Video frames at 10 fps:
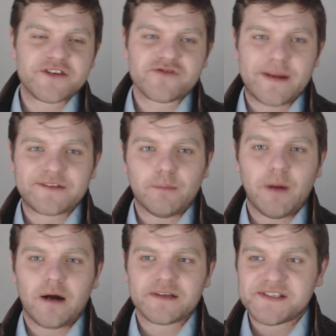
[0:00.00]
played an
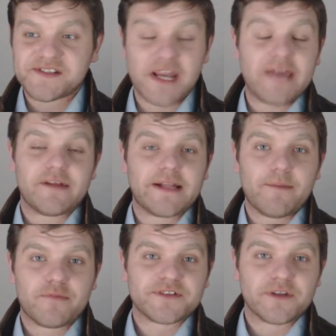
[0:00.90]
instrumental part in
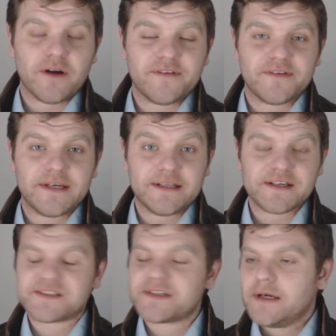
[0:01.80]
saving the Emperor's
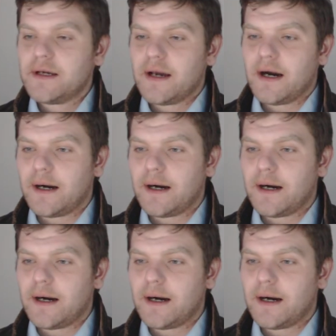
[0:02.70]
life in this.